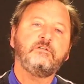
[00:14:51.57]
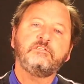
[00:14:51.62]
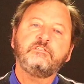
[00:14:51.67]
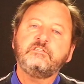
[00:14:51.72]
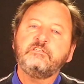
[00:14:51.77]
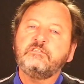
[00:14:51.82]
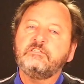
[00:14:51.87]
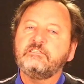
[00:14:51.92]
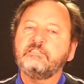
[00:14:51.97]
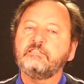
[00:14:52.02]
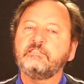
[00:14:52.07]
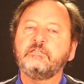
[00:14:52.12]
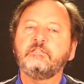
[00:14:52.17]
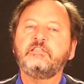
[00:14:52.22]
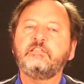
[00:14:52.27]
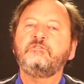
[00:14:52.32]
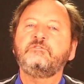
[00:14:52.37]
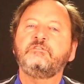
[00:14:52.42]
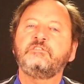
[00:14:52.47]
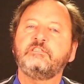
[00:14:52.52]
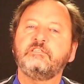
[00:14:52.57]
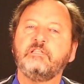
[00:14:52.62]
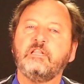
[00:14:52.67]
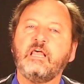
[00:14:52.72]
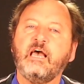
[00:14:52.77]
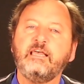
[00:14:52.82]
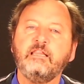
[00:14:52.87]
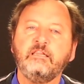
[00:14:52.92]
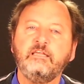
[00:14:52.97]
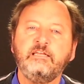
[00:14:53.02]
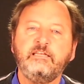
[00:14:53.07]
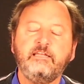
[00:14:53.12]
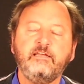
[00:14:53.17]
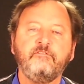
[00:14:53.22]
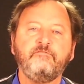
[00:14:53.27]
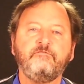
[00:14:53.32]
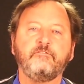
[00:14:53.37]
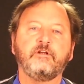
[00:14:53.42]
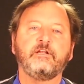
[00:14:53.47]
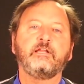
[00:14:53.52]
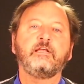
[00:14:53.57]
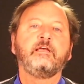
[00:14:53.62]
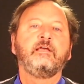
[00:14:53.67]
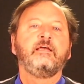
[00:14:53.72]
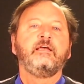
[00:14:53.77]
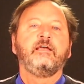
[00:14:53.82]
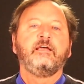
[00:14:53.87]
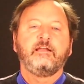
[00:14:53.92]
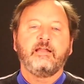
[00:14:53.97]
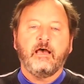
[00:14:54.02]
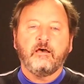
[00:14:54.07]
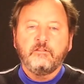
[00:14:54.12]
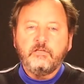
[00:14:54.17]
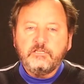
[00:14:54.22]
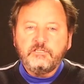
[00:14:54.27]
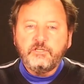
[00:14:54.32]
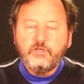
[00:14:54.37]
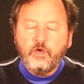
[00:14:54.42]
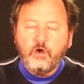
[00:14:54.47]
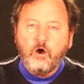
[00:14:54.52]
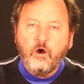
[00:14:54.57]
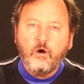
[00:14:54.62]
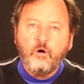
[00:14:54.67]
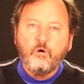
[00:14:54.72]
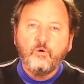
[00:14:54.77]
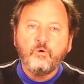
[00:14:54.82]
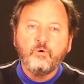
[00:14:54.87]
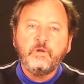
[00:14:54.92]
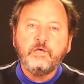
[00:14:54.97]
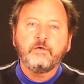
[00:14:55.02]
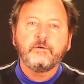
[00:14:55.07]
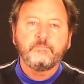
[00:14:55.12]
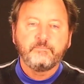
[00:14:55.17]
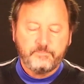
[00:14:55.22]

It's just they're slightly different. Now this code